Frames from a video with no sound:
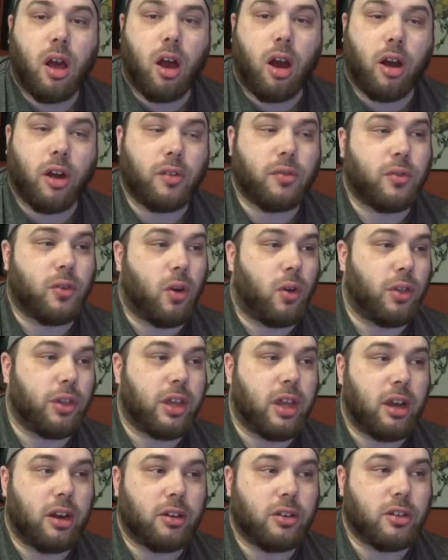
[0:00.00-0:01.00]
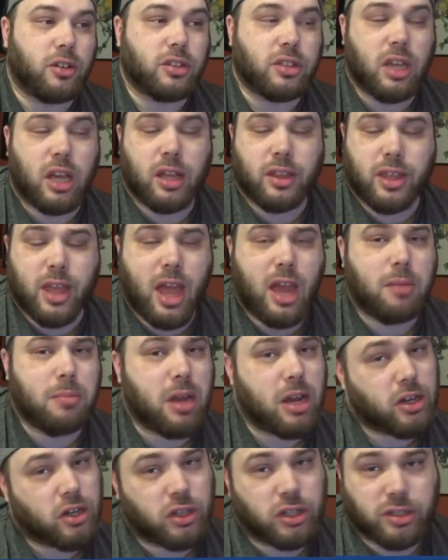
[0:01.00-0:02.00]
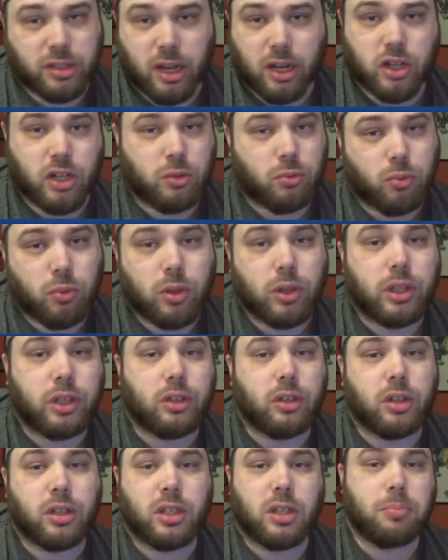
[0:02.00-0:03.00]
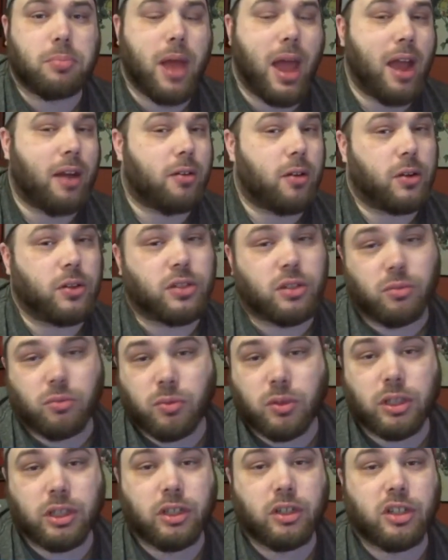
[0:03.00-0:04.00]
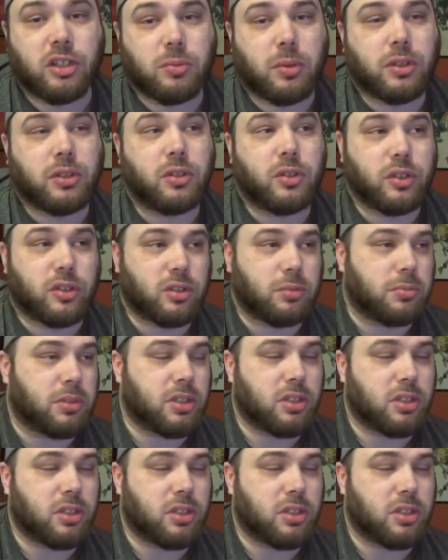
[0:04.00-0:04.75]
art for all the characters. The animation is actually really good. The backgrounds are really good as well too. There's some